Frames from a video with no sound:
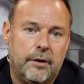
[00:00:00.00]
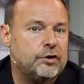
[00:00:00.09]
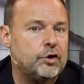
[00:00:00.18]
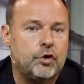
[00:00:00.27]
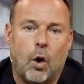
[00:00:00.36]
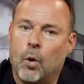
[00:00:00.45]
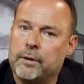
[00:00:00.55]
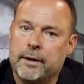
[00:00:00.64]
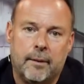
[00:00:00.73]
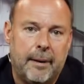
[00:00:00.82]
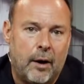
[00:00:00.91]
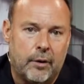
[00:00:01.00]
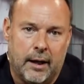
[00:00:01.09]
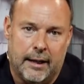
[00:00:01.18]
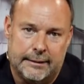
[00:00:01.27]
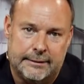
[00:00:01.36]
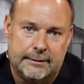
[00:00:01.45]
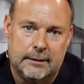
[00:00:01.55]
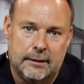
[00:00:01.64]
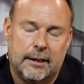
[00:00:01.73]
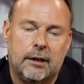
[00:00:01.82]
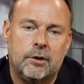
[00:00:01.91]
This is only about us.
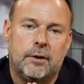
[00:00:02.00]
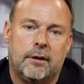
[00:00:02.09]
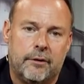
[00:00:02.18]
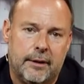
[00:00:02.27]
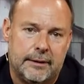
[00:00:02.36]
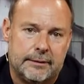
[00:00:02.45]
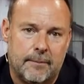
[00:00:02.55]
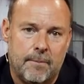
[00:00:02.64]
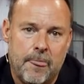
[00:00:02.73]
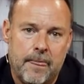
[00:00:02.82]
Can you hear this?